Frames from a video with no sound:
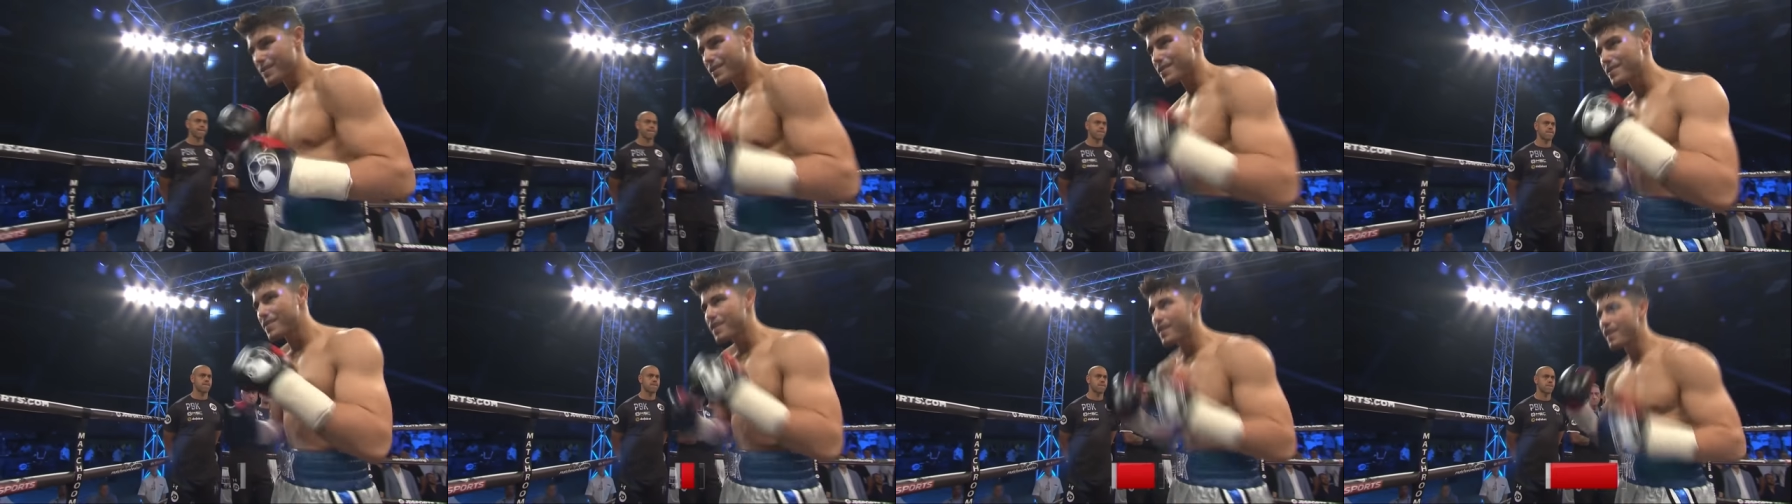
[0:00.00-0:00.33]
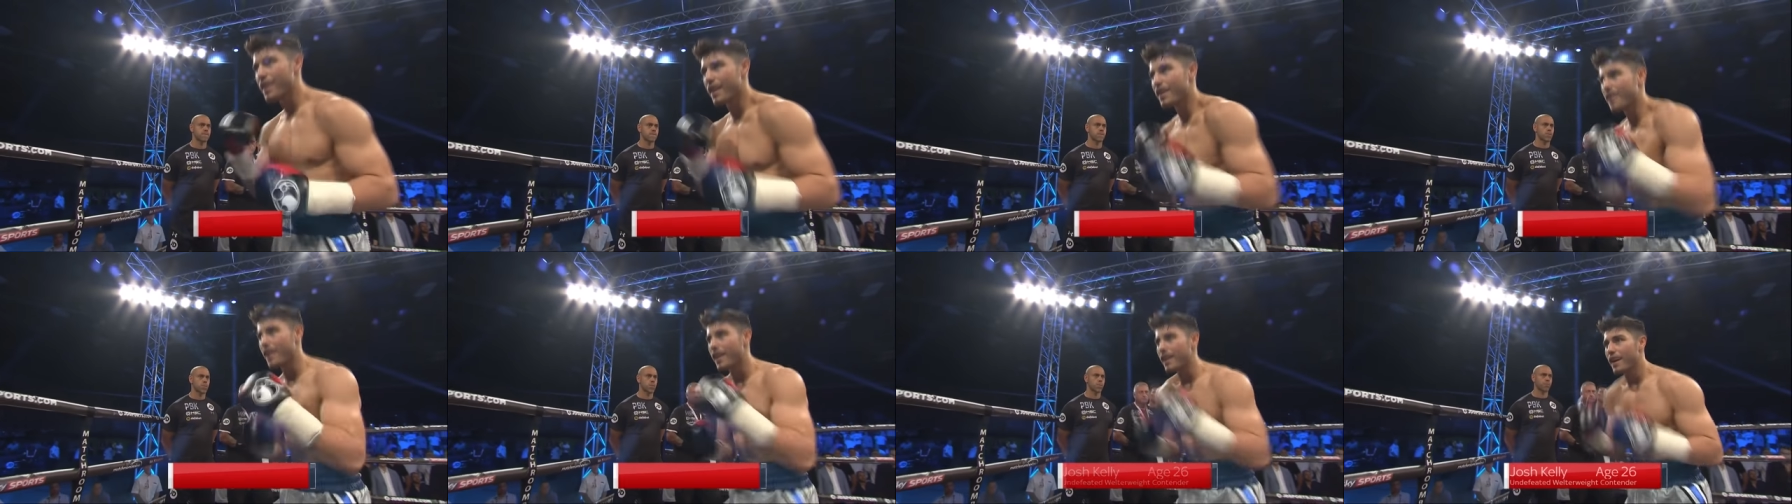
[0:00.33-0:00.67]
I
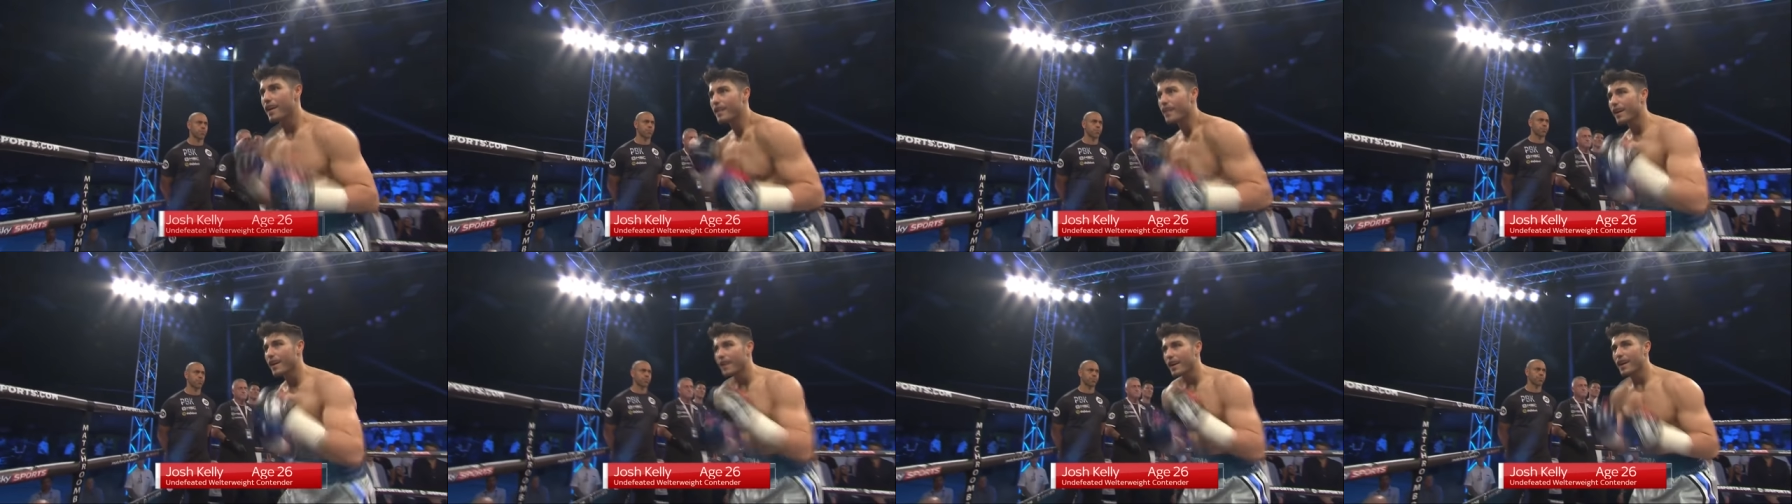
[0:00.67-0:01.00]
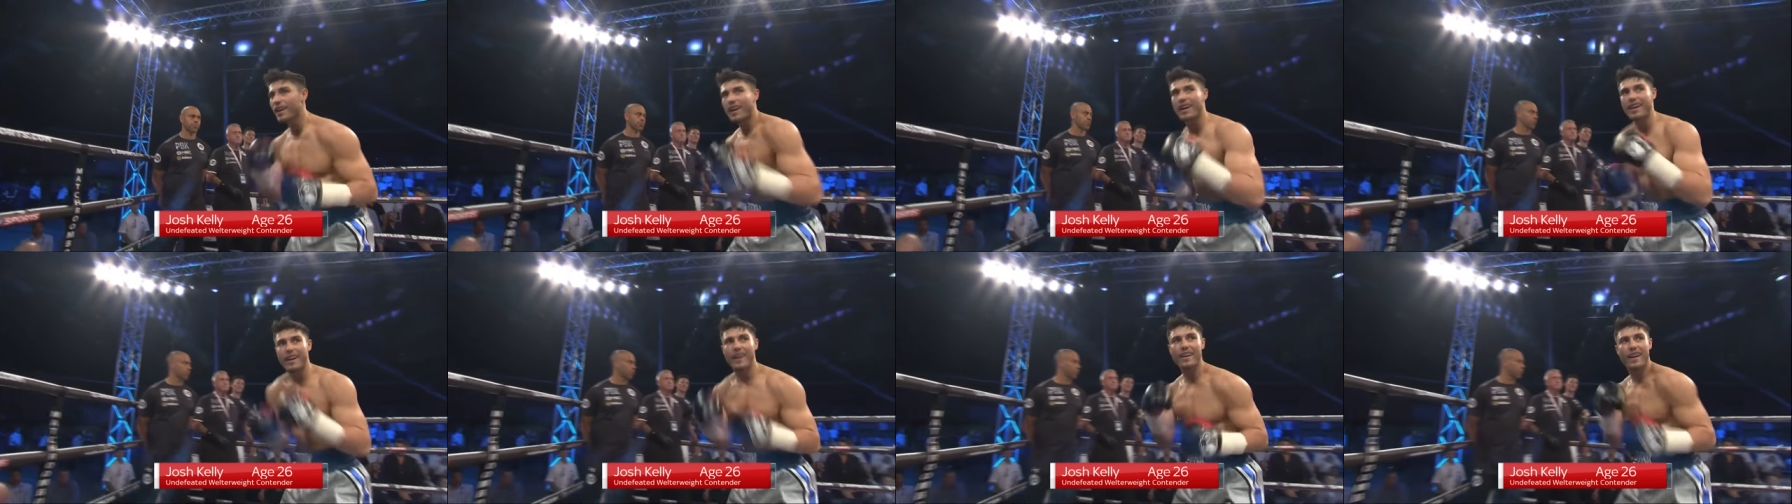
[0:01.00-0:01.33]
think, you know,
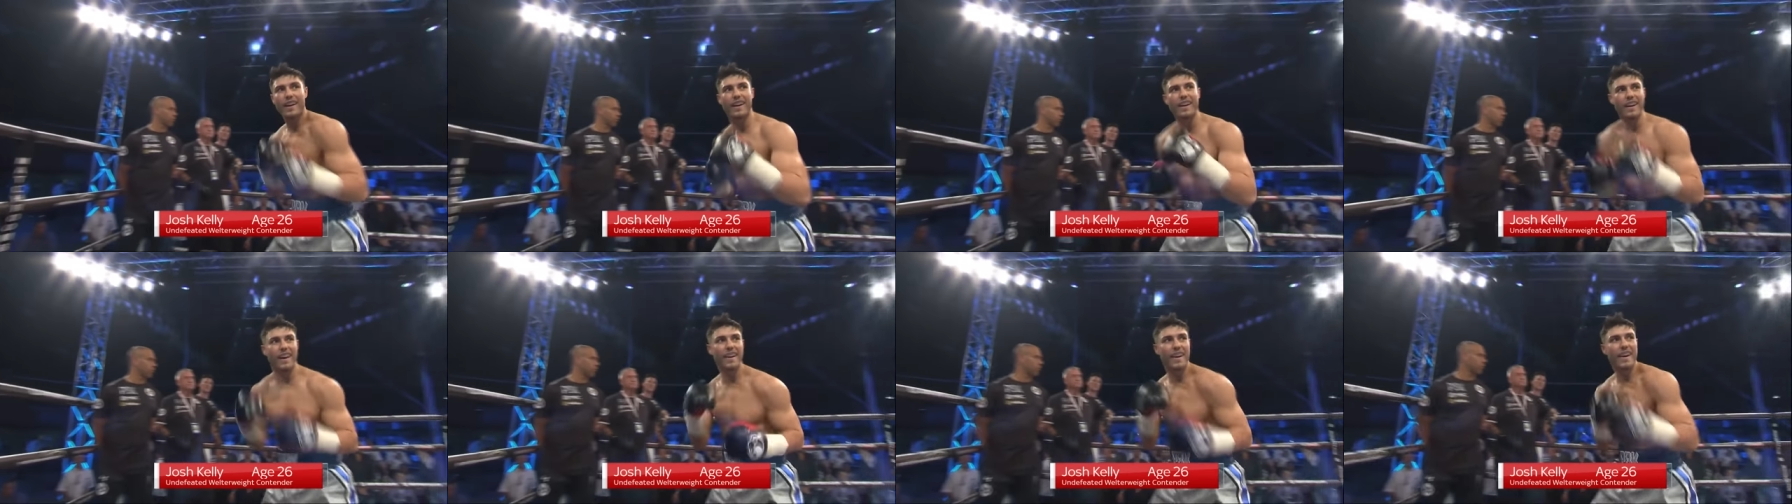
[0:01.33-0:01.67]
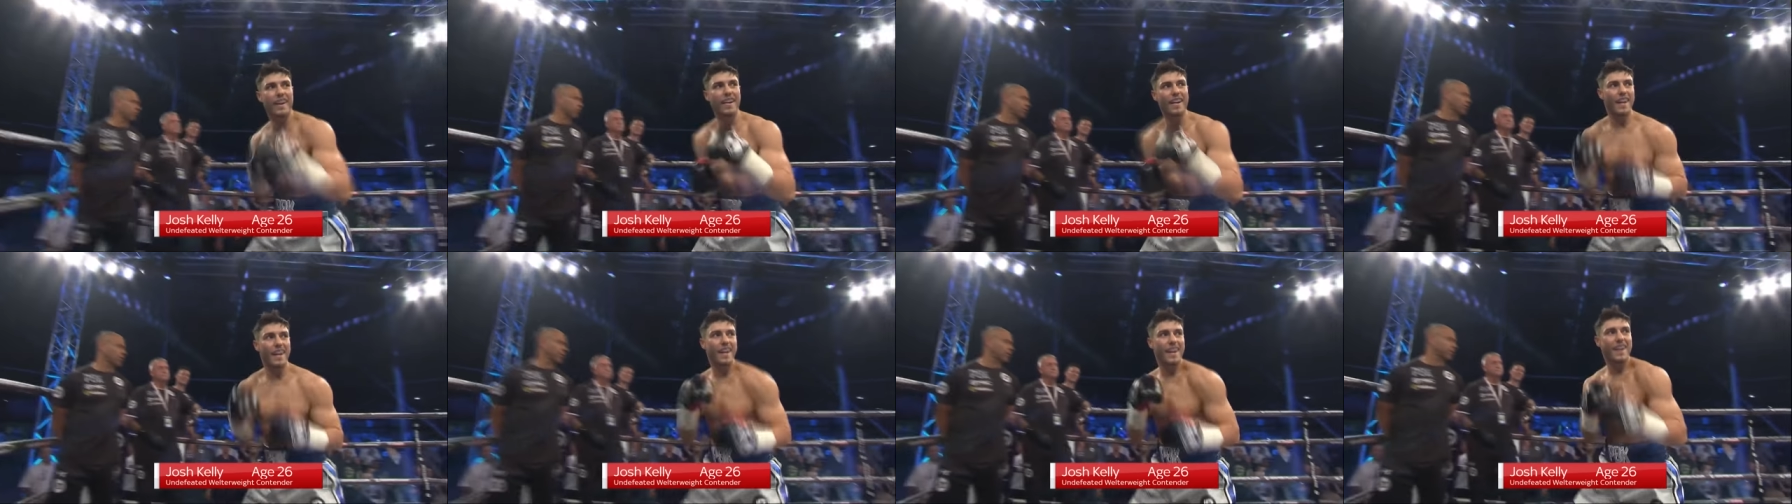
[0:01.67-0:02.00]
styles make
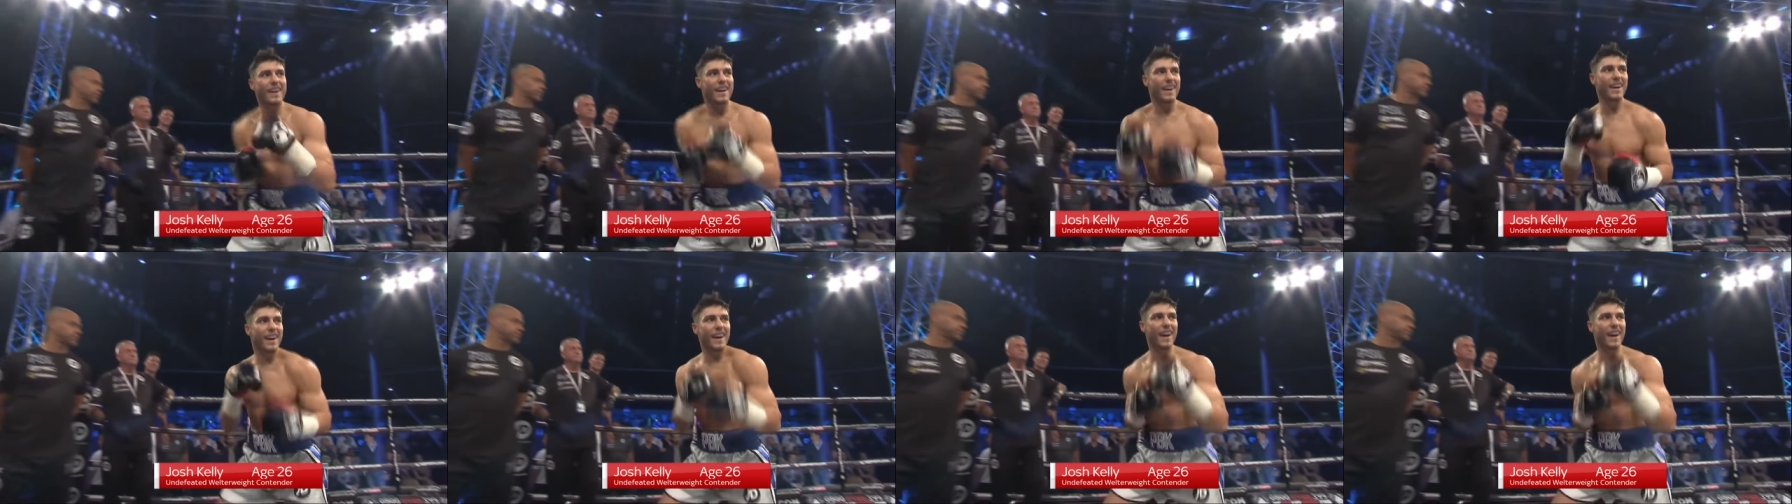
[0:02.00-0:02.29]
fights.